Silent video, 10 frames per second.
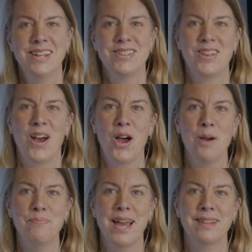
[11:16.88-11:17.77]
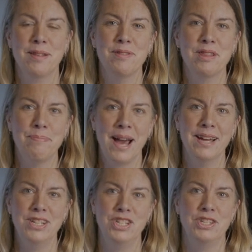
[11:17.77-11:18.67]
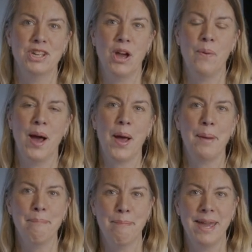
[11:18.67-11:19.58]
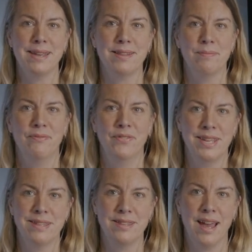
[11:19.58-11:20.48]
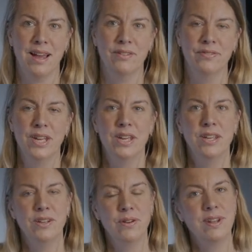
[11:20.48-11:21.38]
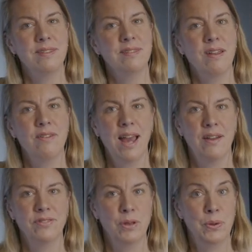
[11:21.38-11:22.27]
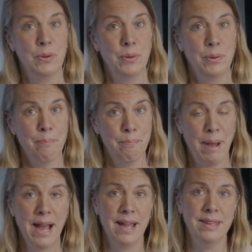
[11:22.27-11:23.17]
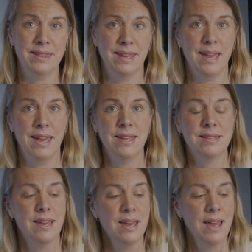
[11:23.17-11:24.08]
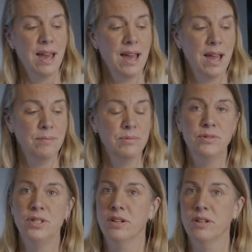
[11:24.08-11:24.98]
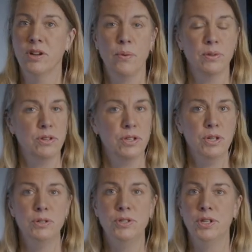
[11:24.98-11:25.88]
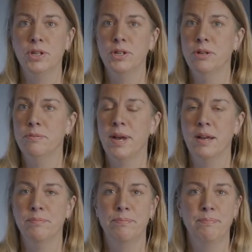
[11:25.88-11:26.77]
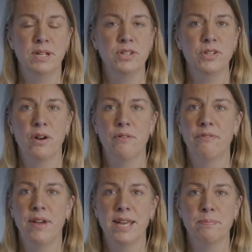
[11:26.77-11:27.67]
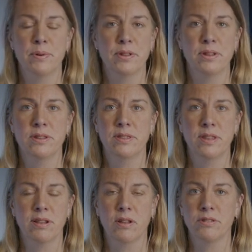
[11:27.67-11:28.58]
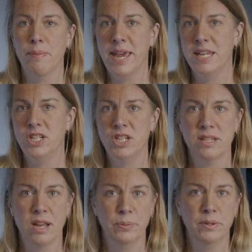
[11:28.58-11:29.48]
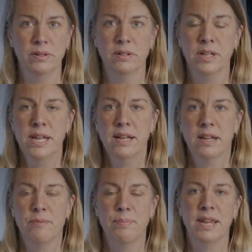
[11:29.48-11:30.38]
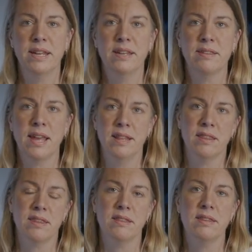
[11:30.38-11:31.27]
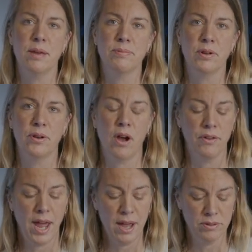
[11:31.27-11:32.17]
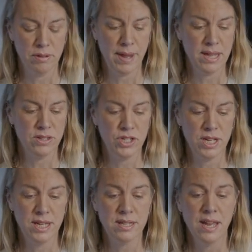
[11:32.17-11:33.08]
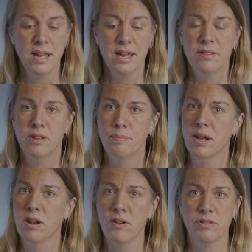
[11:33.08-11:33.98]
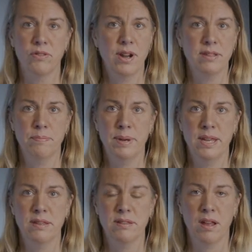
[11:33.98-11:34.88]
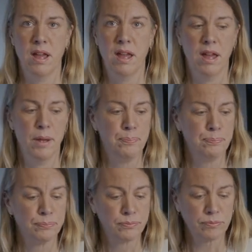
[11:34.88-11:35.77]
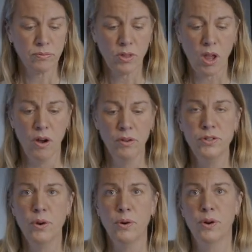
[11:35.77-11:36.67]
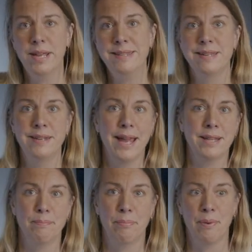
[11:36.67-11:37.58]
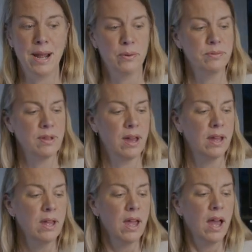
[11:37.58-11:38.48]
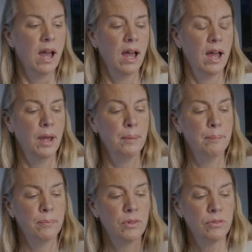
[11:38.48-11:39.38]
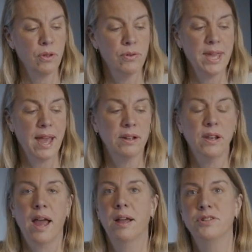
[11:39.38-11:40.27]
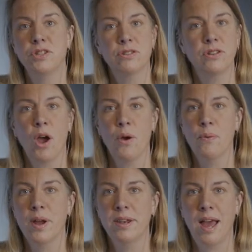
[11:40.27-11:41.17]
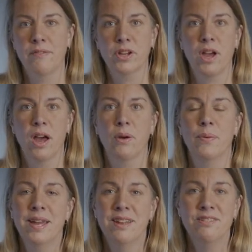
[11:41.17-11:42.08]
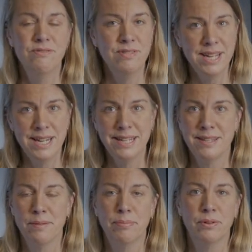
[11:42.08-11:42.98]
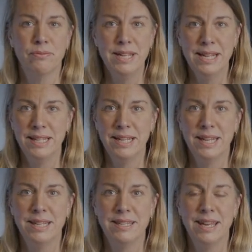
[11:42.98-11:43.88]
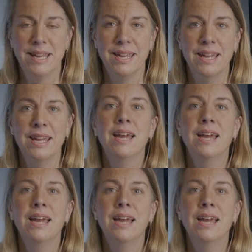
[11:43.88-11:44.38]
So I hope that's inspired you to go out and make some for yourself. You don't necessarily have to buy the kit. You can go onto YouTube. I'm pretty sure on Facebook there's lots of pages that will give beginners hints and tips on how to make the cheese. There'll be lots of recipes on your internet browser. So yeah, I just go and have a go. Really simple, really easy,